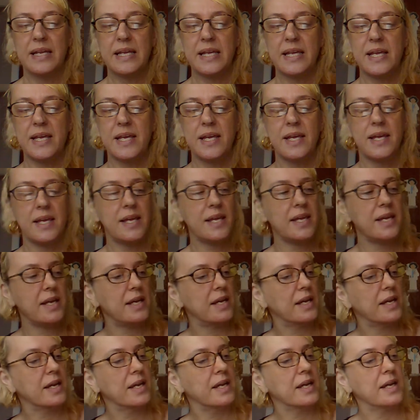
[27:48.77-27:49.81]
E,
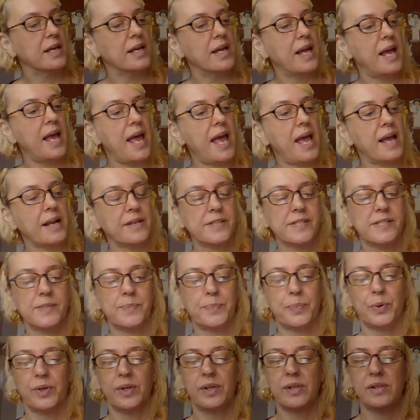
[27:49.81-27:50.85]

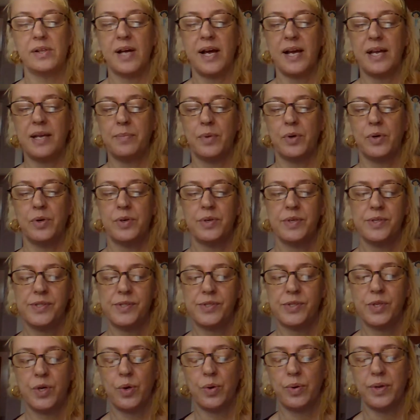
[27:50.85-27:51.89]
expert climber.
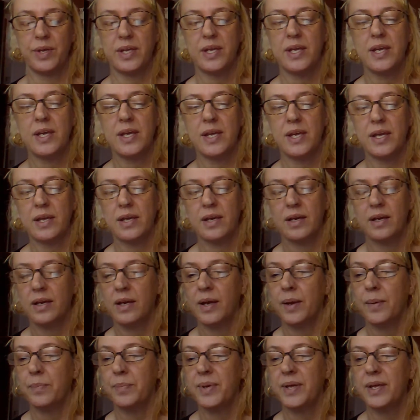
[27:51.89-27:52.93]
So E
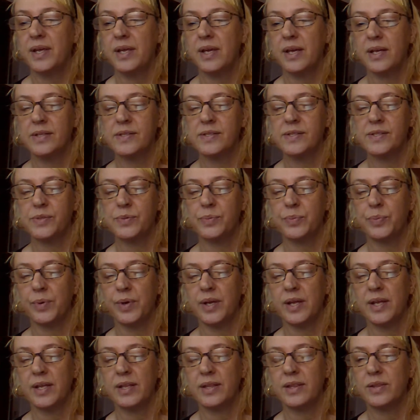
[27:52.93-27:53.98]
begins
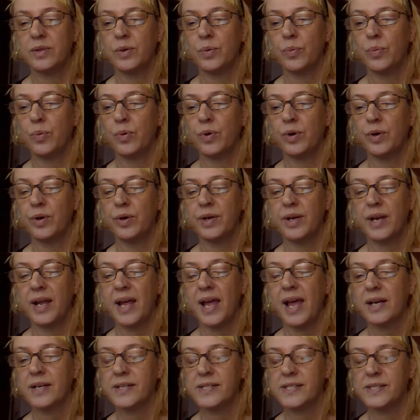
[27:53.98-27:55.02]
with the word
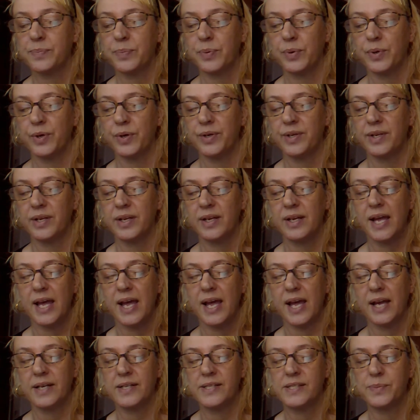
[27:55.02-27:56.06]
expert,
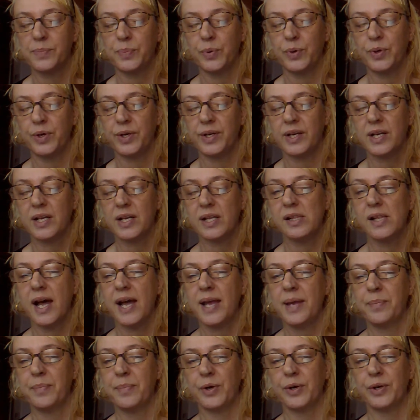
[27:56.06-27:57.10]
expert
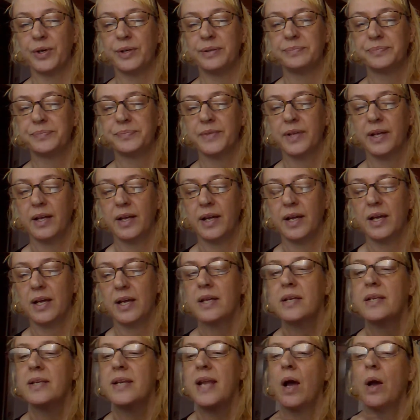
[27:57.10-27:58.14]
climber.
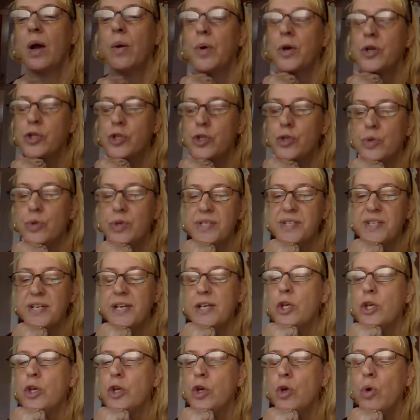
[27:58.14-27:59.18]
Now, I want you to
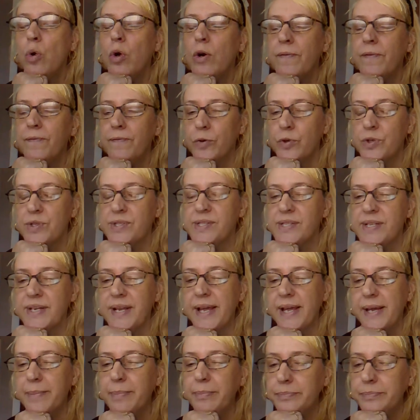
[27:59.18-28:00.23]
take your first
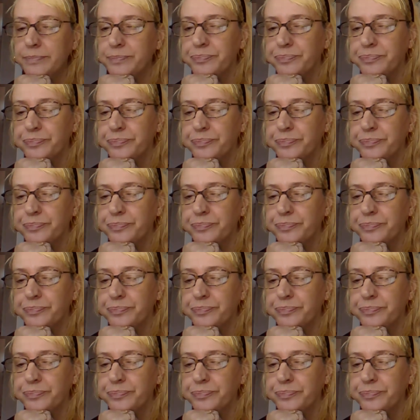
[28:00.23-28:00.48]
name